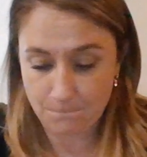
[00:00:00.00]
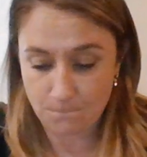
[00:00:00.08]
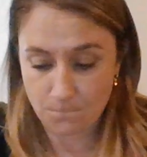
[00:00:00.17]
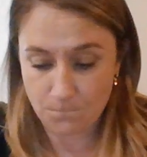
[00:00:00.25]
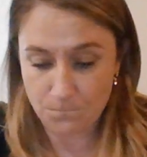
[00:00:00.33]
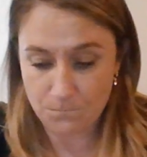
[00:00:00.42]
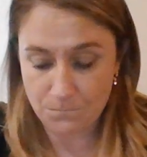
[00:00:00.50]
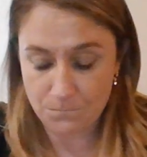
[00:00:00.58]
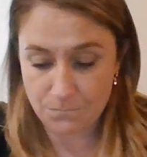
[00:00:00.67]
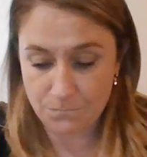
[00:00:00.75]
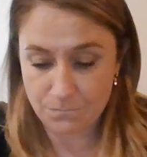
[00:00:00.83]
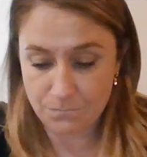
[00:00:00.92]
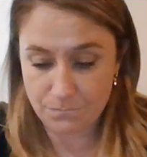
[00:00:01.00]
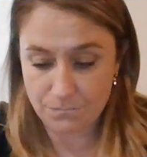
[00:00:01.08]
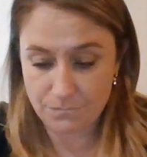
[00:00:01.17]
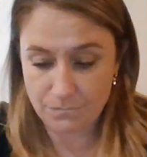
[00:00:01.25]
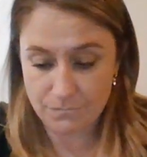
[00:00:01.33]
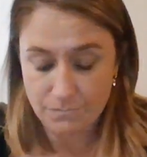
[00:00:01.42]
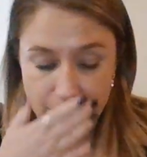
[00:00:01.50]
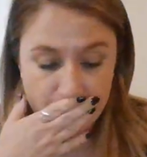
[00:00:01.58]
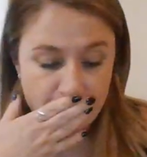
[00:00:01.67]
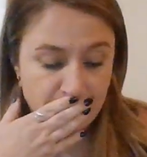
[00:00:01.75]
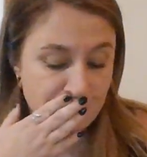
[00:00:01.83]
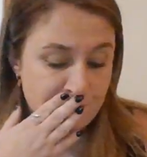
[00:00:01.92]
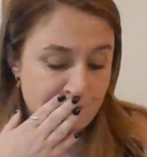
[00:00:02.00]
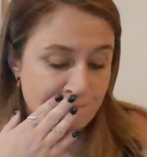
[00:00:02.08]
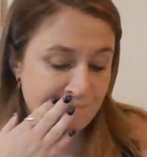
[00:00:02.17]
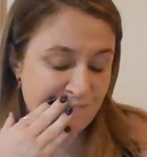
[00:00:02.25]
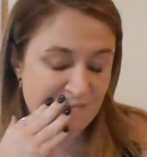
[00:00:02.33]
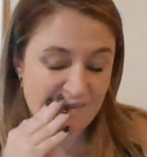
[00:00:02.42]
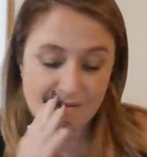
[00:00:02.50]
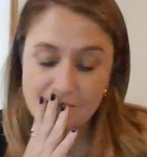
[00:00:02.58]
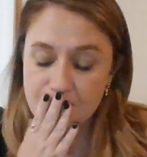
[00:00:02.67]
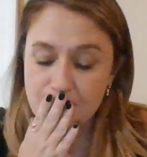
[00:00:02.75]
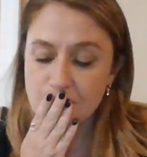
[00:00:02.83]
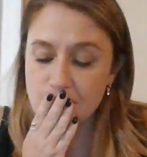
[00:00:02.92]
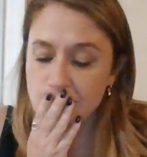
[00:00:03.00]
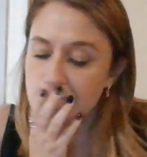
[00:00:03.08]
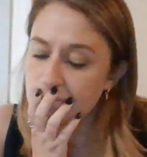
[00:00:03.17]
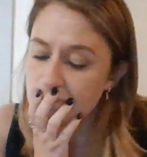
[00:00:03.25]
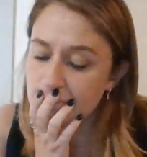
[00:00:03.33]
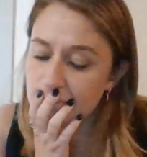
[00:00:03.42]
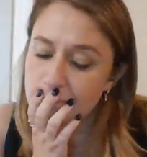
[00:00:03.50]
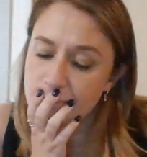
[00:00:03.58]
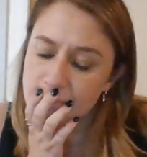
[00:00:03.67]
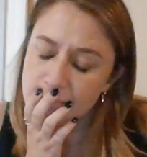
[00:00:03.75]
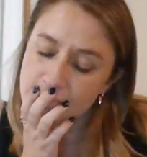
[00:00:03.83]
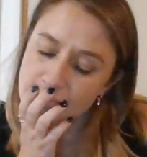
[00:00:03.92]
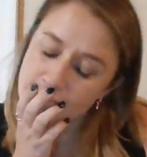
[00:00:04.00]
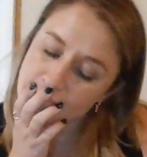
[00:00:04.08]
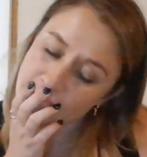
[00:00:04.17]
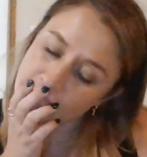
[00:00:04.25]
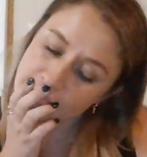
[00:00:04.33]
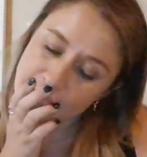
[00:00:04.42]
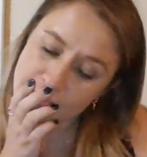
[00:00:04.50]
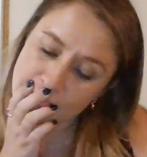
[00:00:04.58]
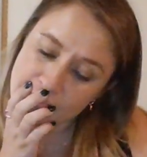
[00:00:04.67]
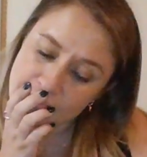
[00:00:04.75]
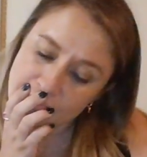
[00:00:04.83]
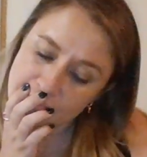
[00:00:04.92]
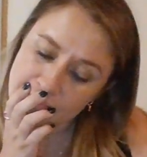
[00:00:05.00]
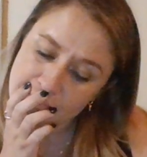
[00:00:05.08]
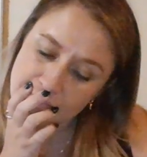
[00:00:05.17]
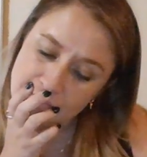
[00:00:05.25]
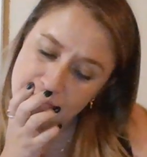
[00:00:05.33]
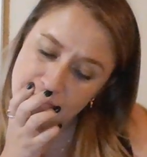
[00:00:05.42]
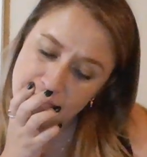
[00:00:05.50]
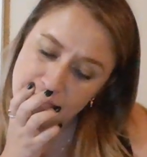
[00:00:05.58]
No one is speaking in this clip.